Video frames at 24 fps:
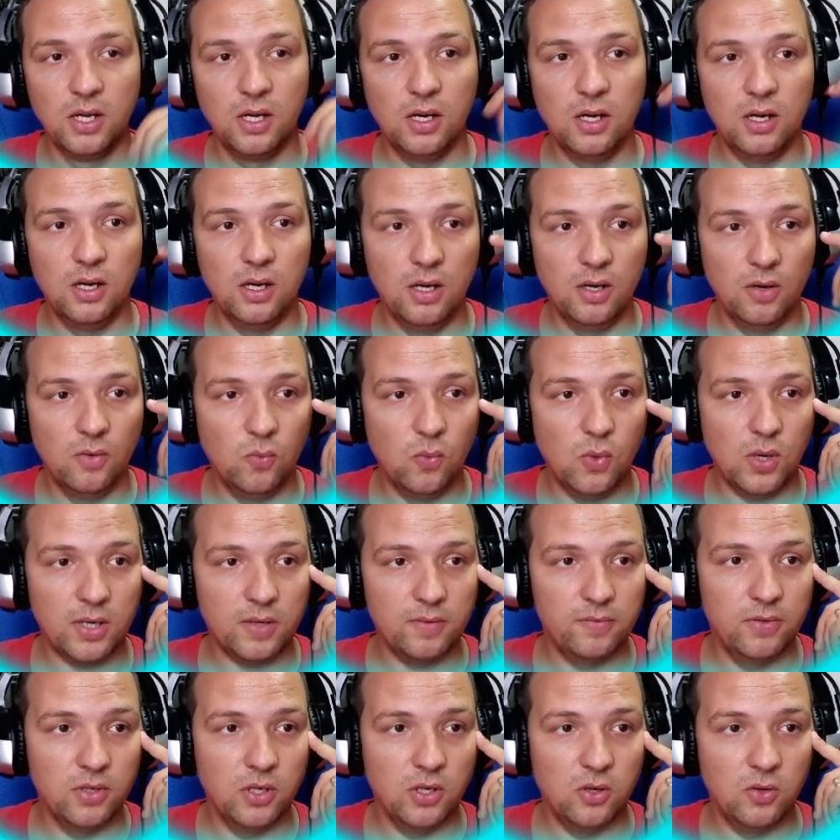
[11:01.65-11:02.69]

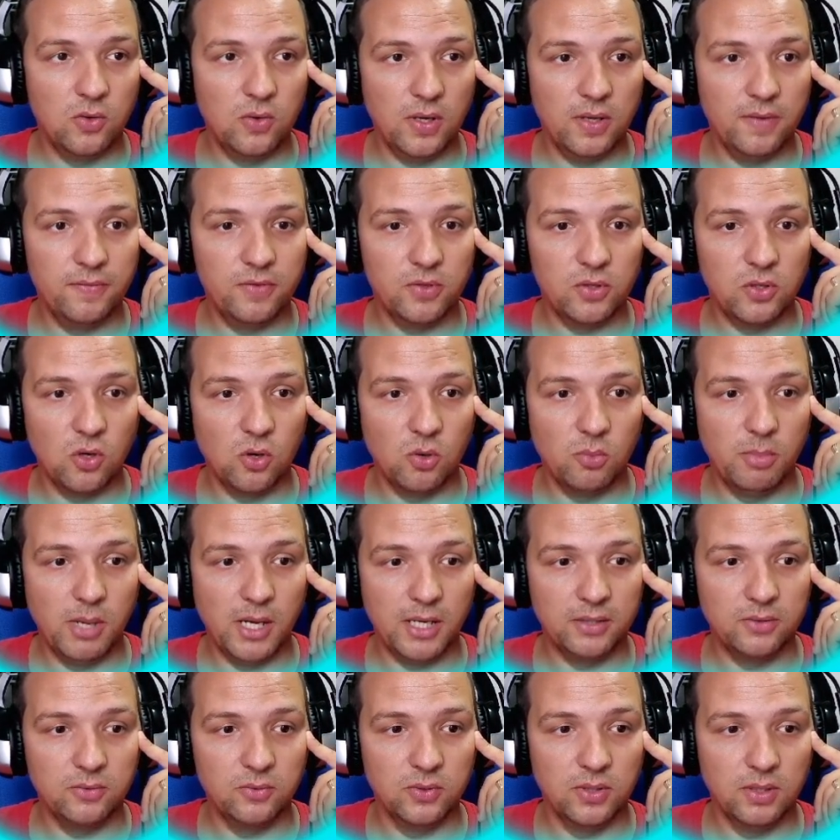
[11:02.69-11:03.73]
workflow. If you go
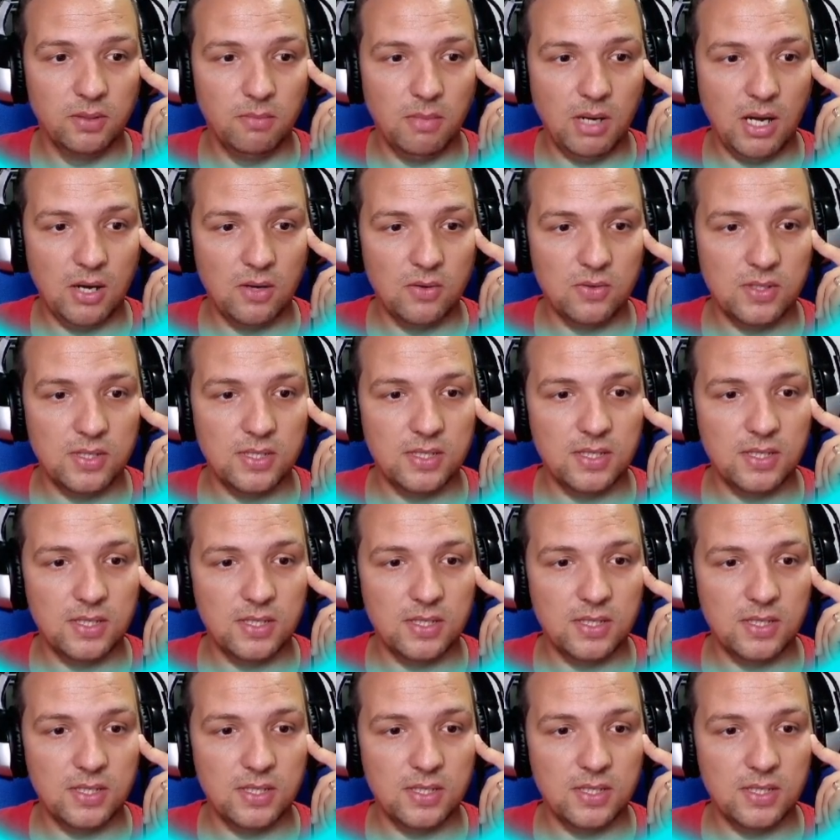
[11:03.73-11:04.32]
back to the mouse,